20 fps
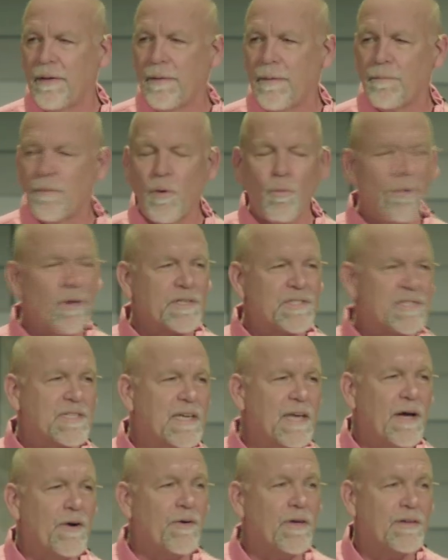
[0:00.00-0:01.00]
But what's
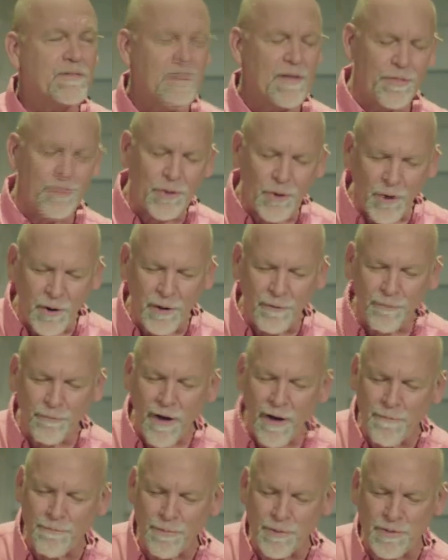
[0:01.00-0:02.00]
scary is that
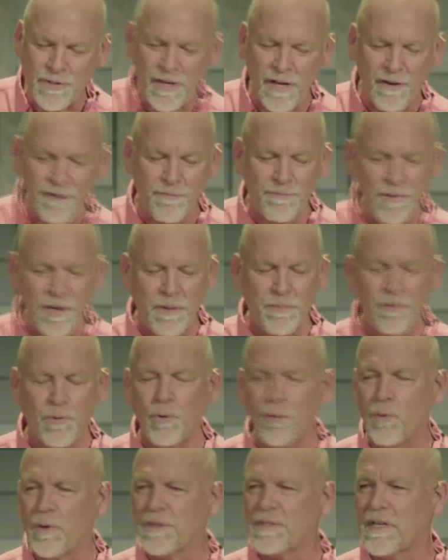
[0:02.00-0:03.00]
35% of people
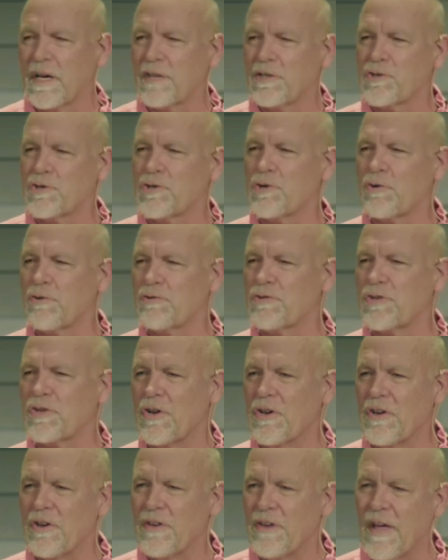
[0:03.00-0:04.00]
who attend church
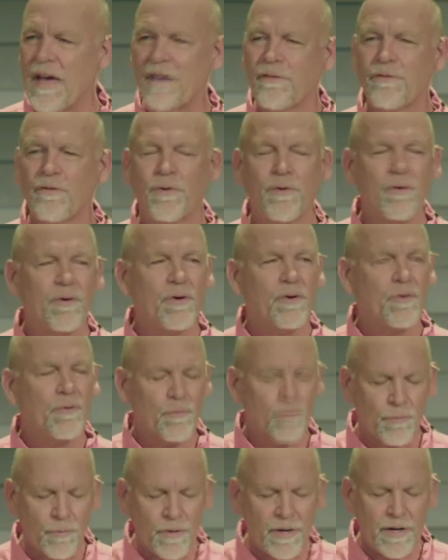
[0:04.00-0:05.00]
never
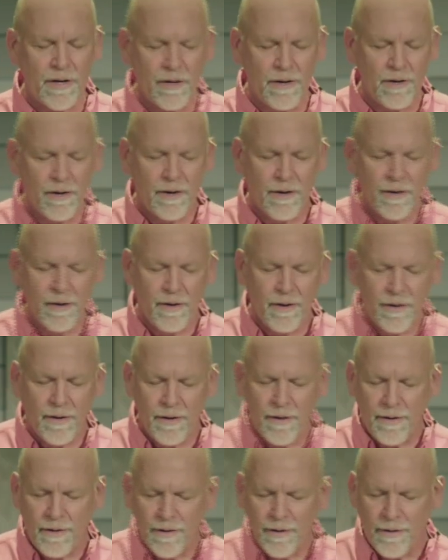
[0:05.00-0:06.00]
read
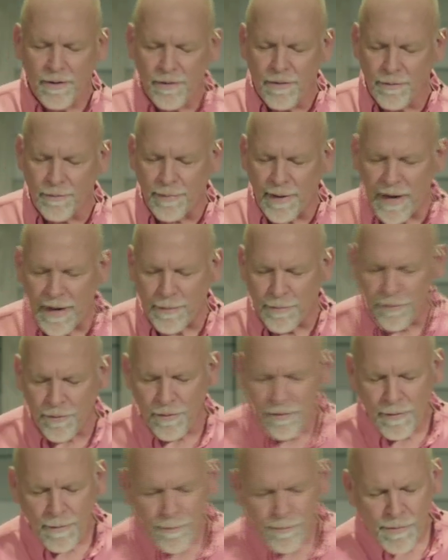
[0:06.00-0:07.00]
the Bible.
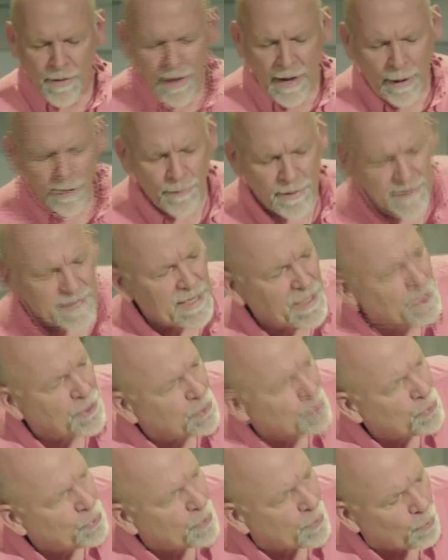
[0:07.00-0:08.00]
I want to take you
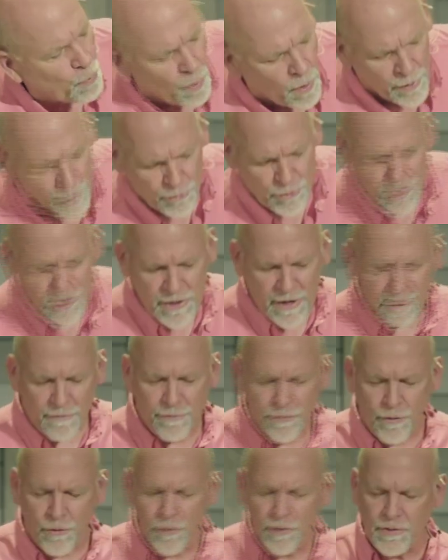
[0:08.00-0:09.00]
to a watershed
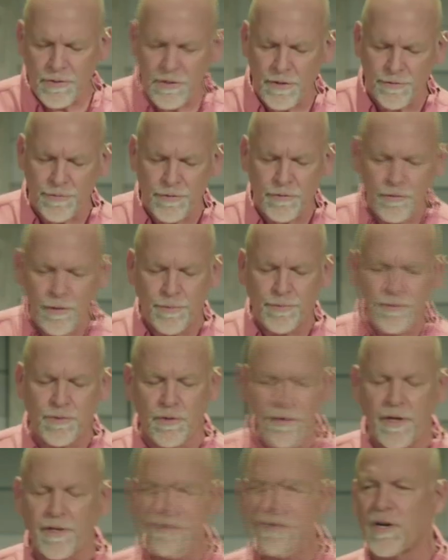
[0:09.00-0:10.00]
verse of Scripture
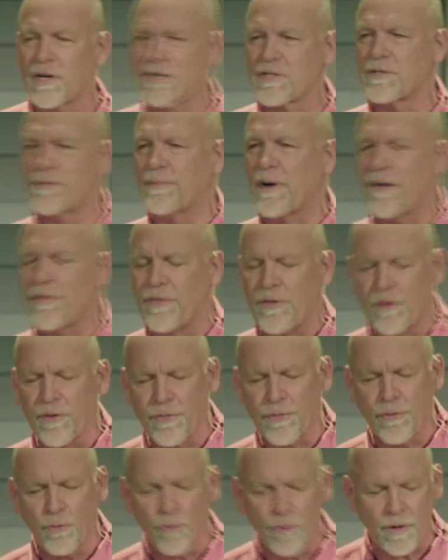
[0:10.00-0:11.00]
that talks about the
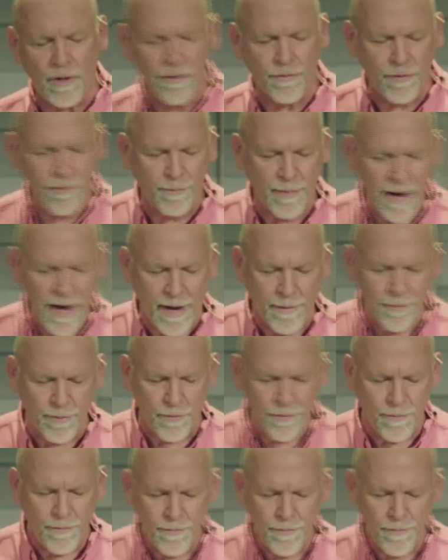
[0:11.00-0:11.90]
authority of the Bible.